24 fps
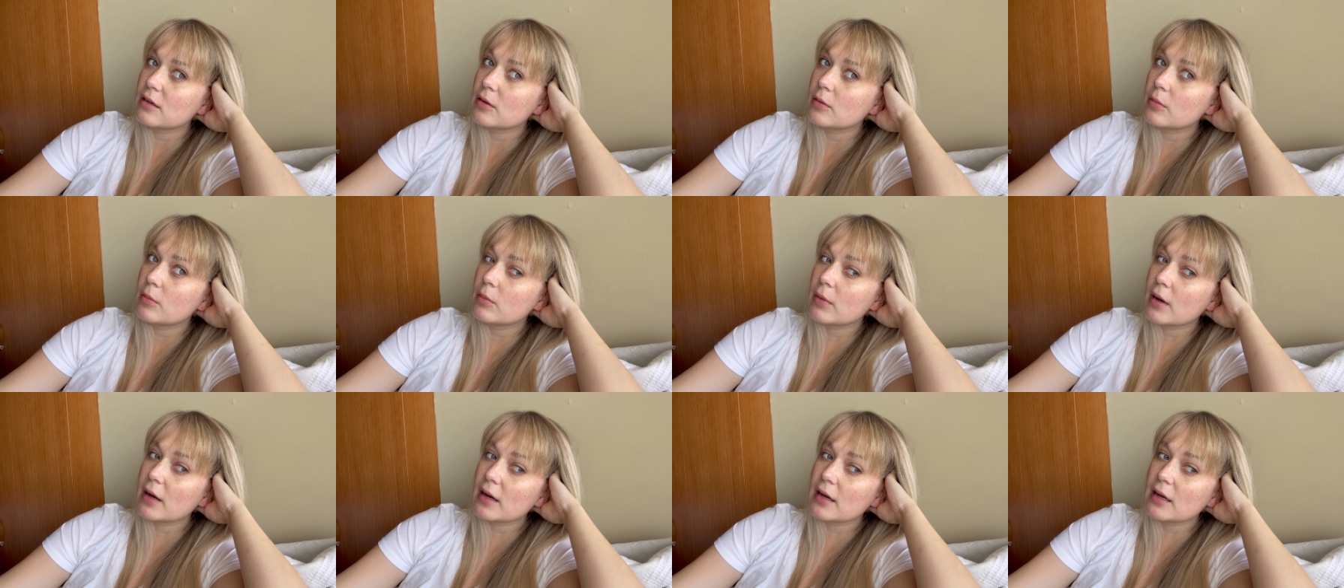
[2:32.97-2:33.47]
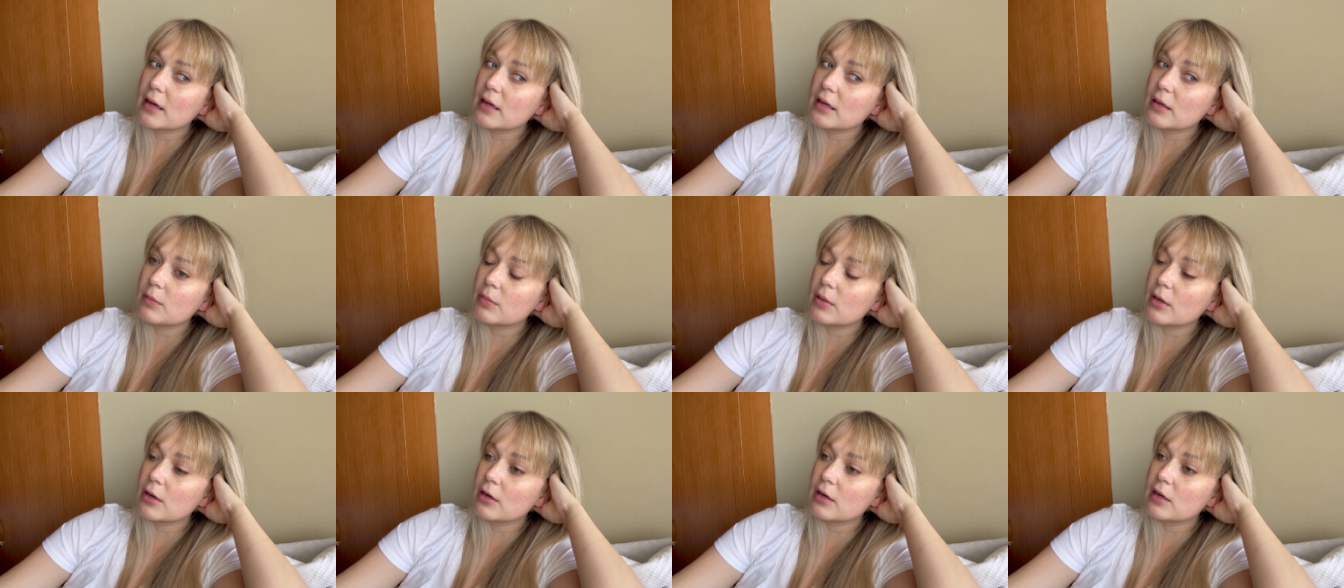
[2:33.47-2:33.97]
my
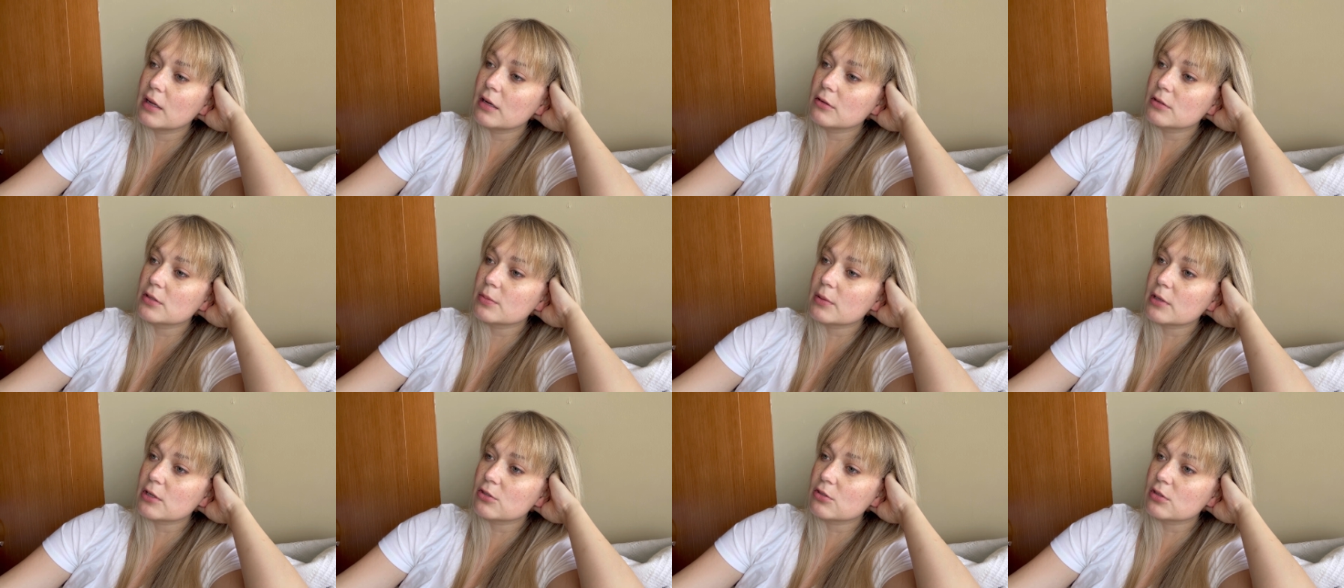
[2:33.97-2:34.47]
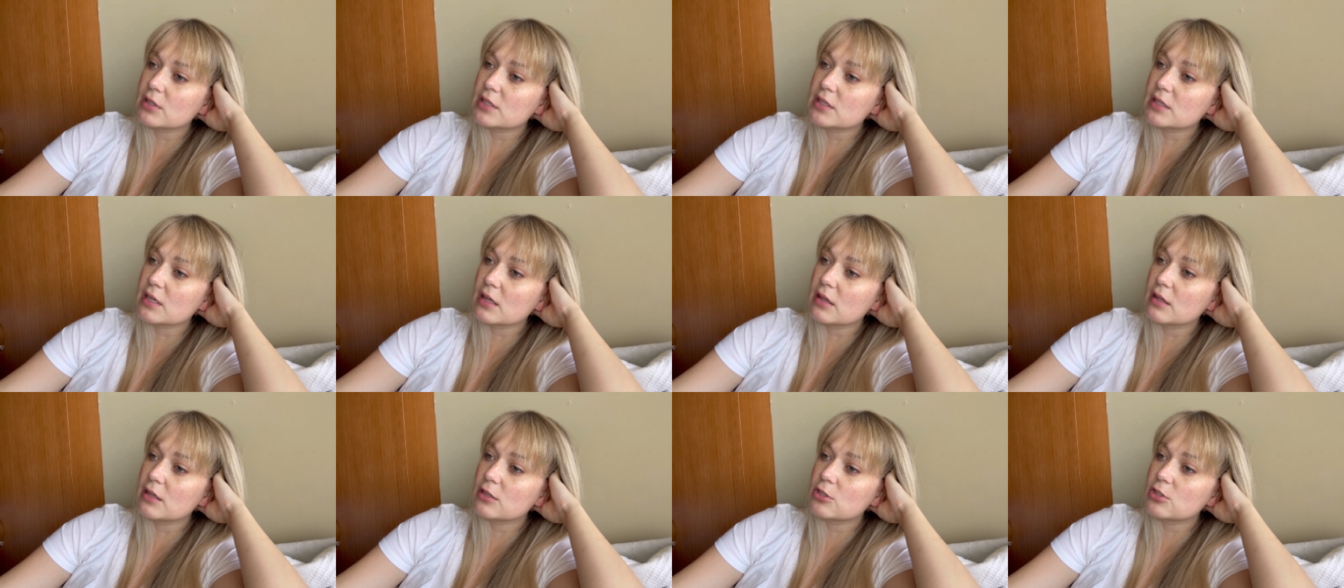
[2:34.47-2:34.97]
perinatal specialist
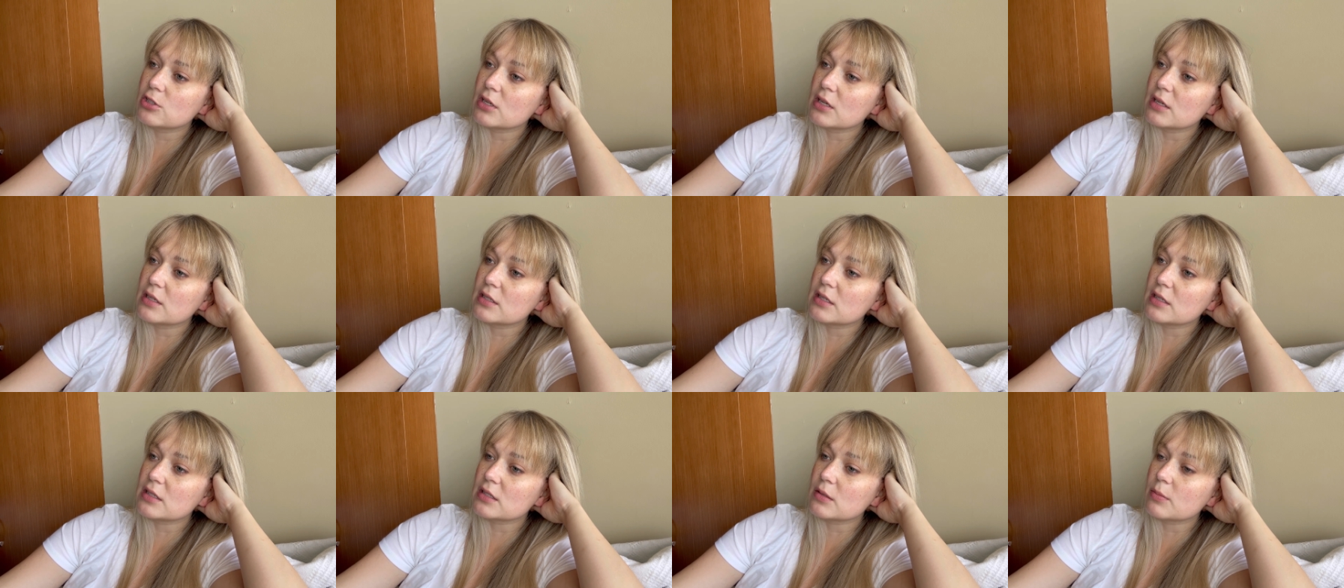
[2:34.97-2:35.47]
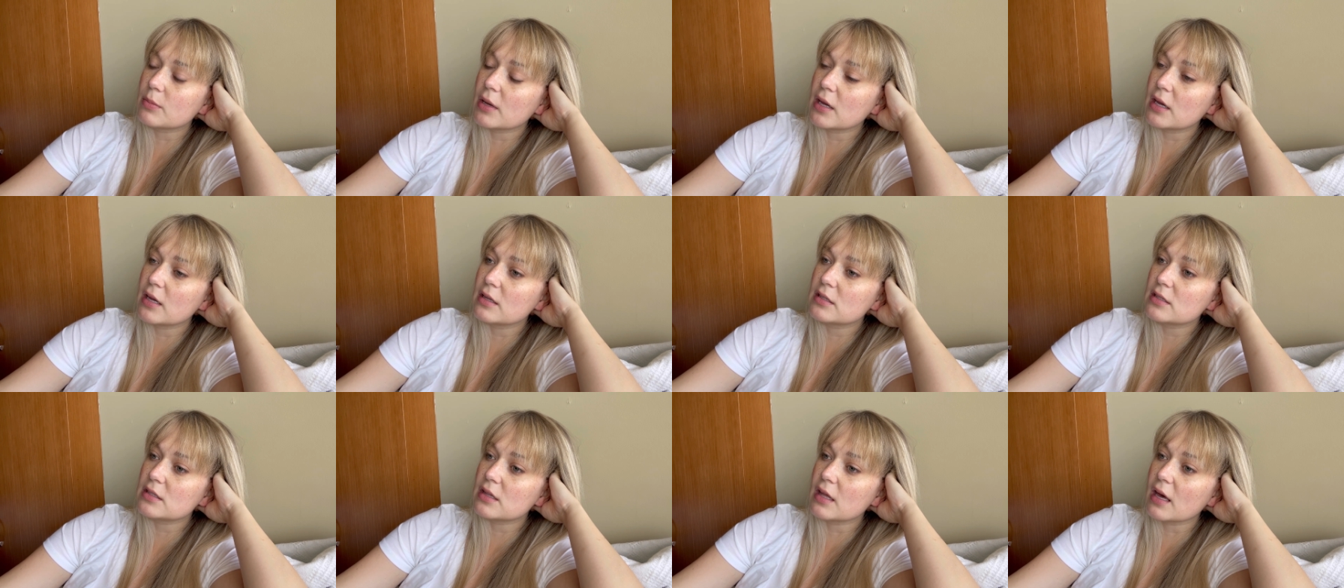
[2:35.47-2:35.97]
said that she
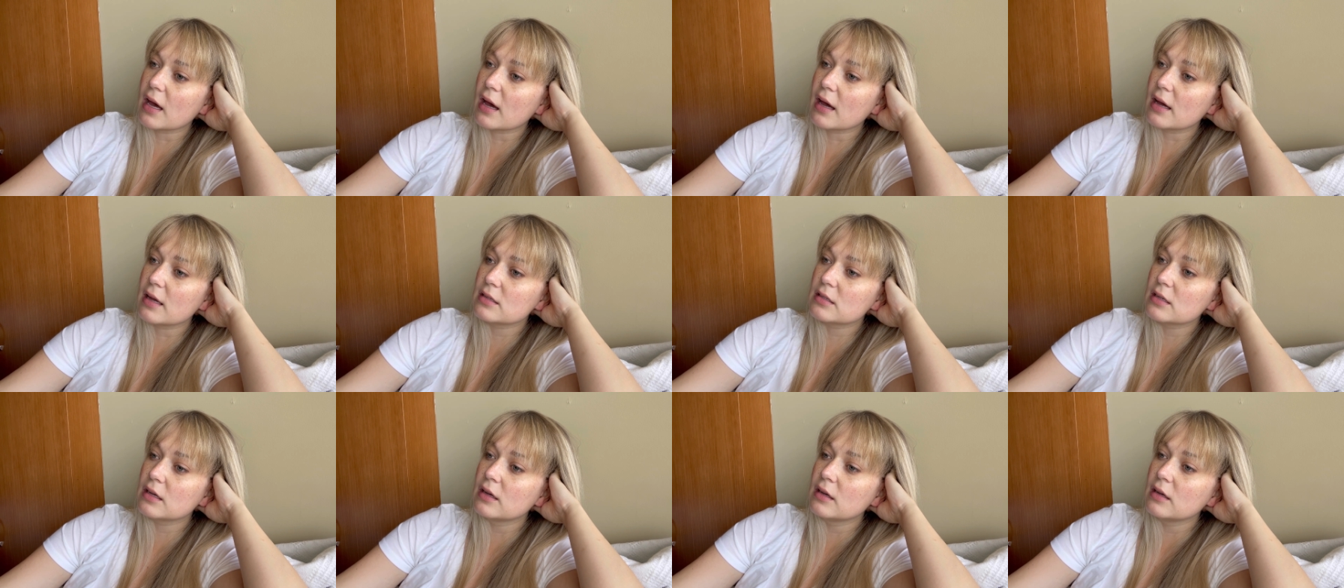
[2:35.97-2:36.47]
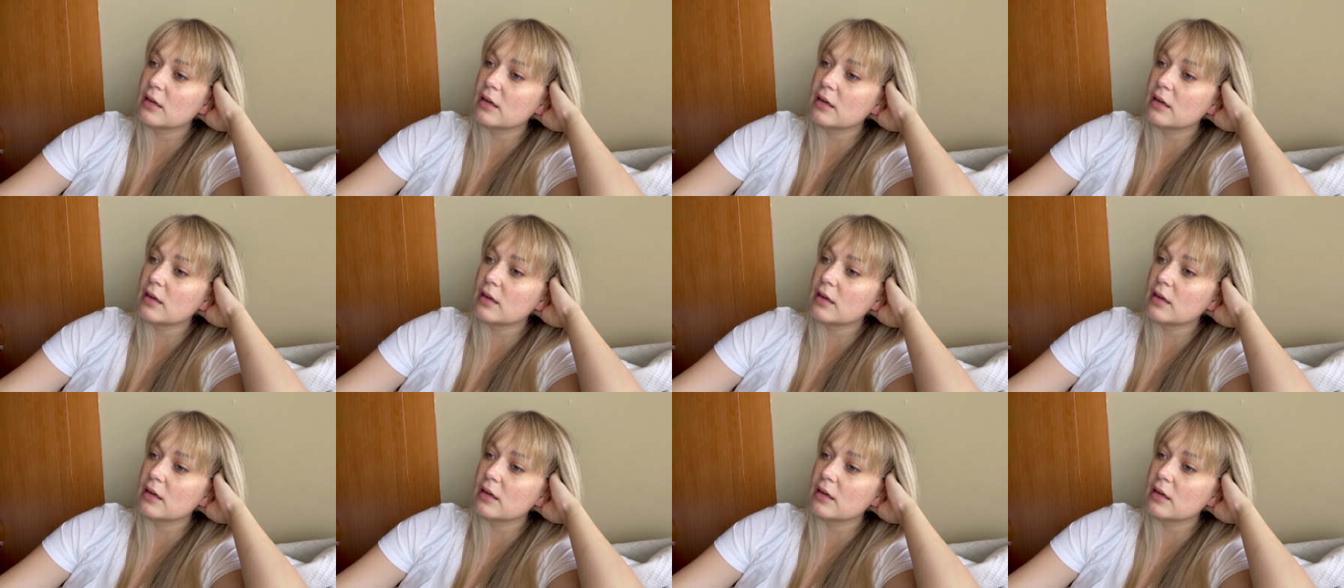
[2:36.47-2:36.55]
anticipates that